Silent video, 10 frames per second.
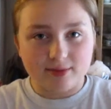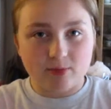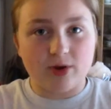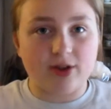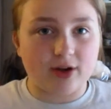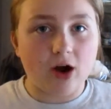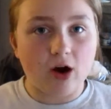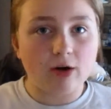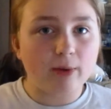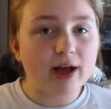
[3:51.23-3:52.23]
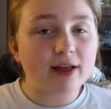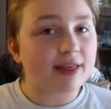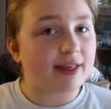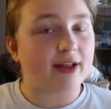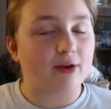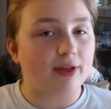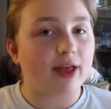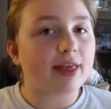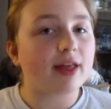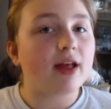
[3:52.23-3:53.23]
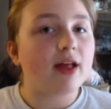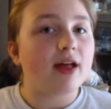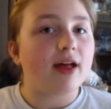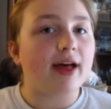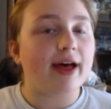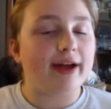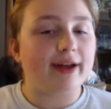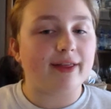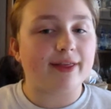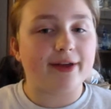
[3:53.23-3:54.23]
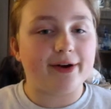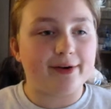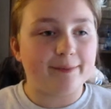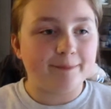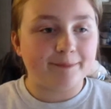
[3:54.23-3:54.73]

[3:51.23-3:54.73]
where the car was, they told us. And so